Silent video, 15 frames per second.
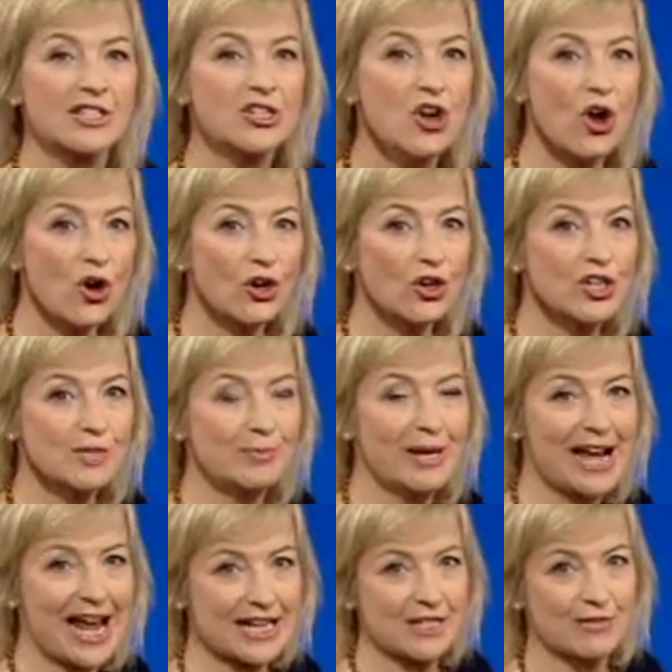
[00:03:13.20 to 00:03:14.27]
not going to be an
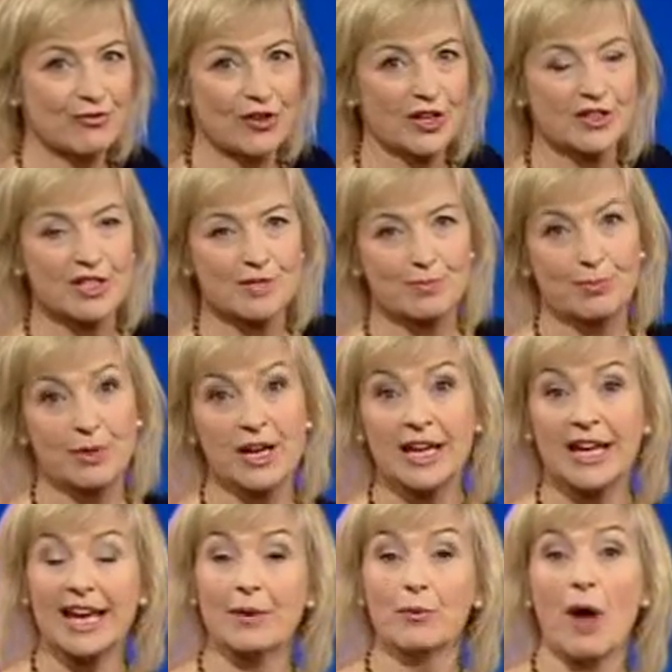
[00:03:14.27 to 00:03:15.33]
active front that's
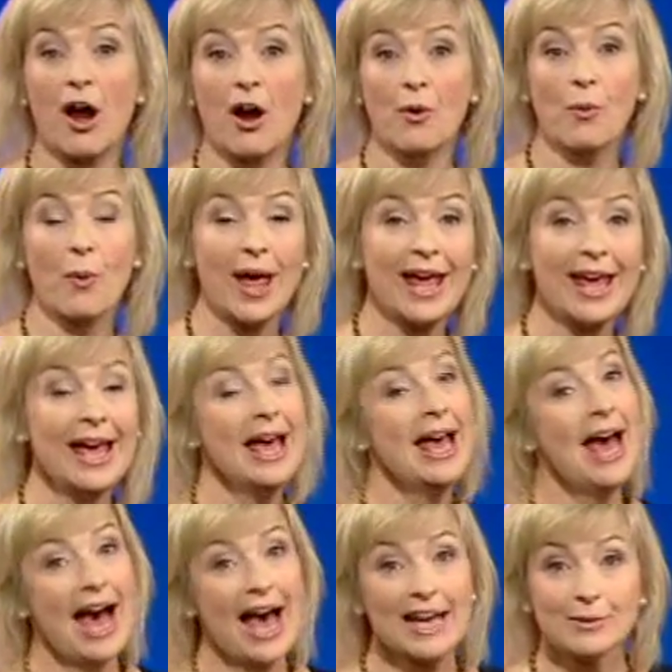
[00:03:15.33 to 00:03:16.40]
bringing it our way,
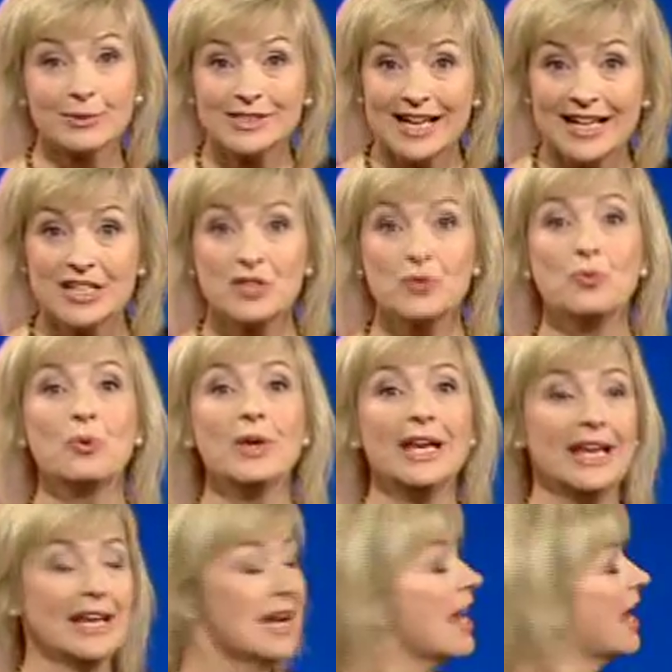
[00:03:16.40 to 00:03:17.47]
and it will tend to weaken